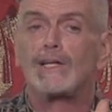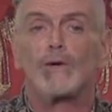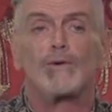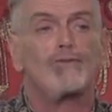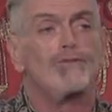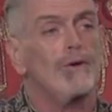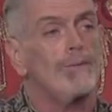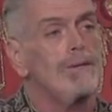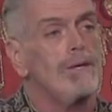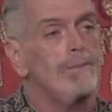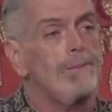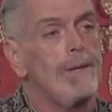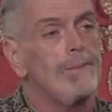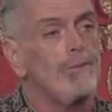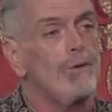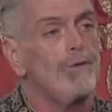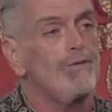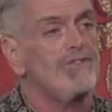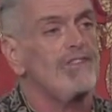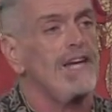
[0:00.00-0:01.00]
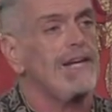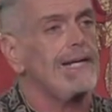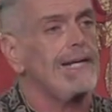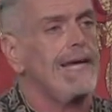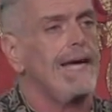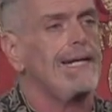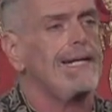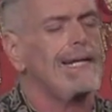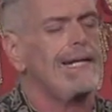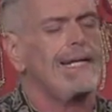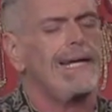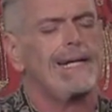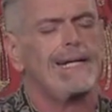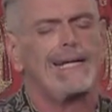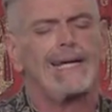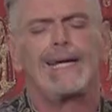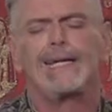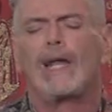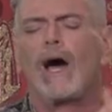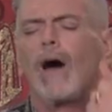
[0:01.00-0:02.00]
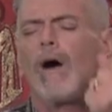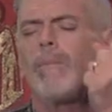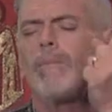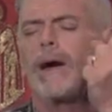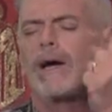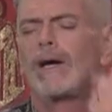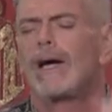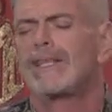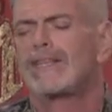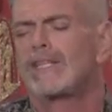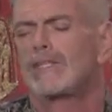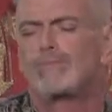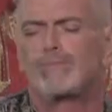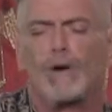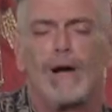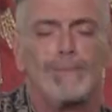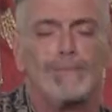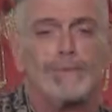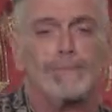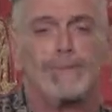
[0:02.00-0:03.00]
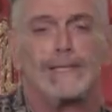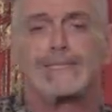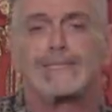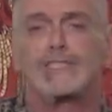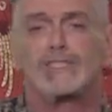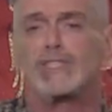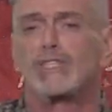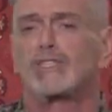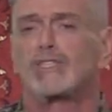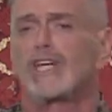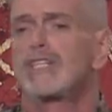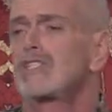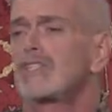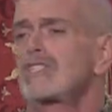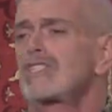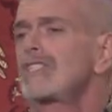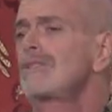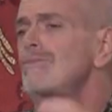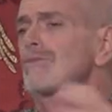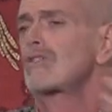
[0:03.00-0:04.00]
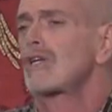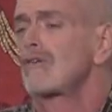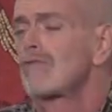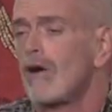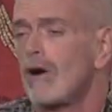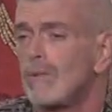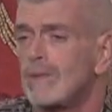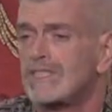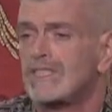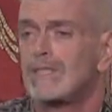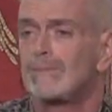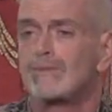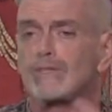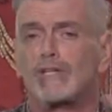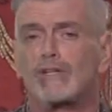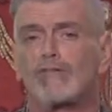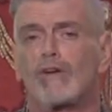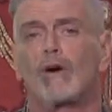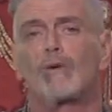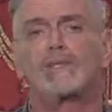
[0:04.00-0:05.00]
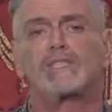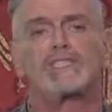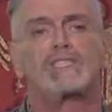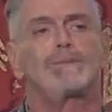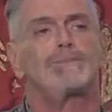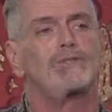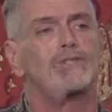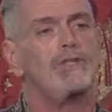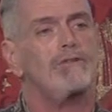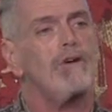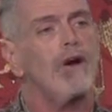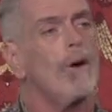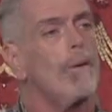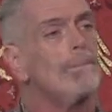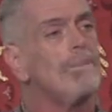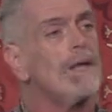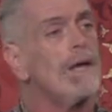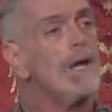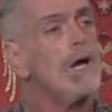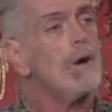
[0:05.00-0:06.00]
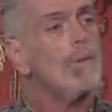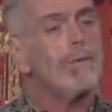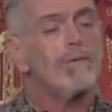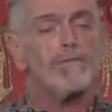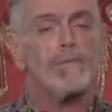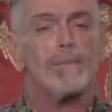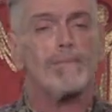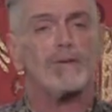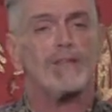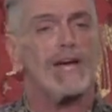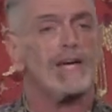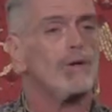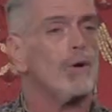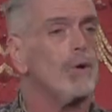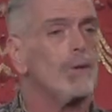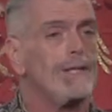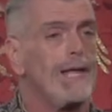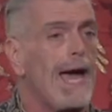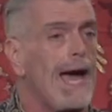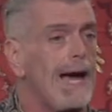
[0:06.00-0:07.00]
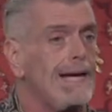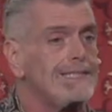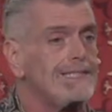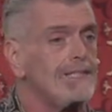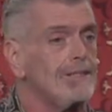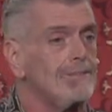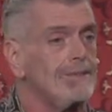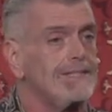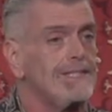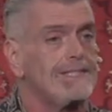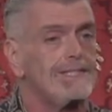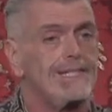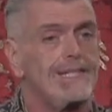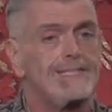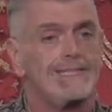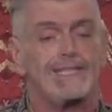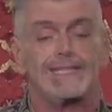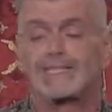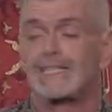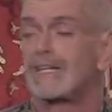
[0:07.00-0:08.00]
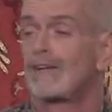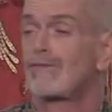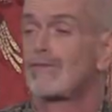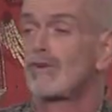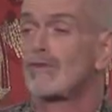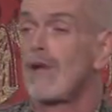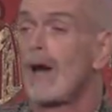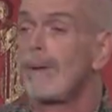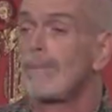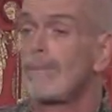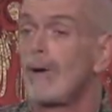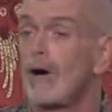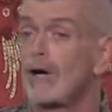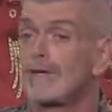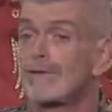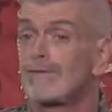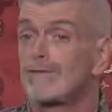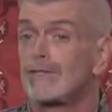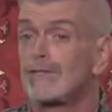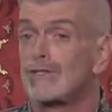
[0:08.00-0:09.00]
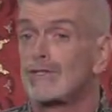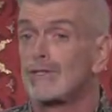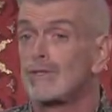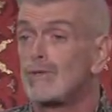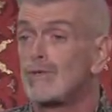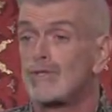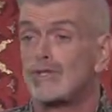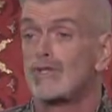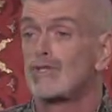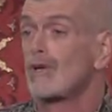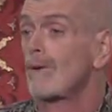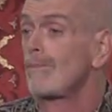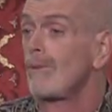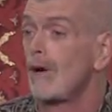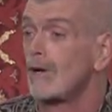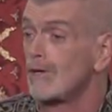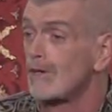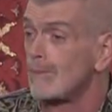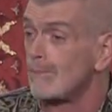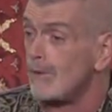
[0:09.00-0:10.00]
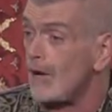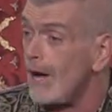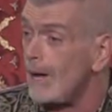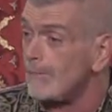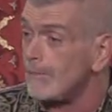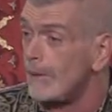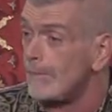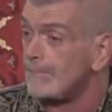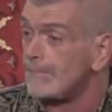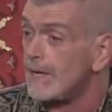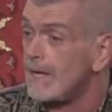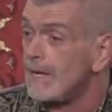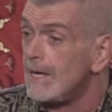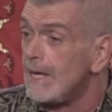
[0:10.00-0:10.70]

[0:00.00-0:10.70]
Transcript: I know so many people who've said again and again and again, oh my God, this problem, it's just it just seems to grow, it seems to grow, it seems to grow. Well, remember that old axiom in the sixties that if you're not part of the solution, you're part of the problem.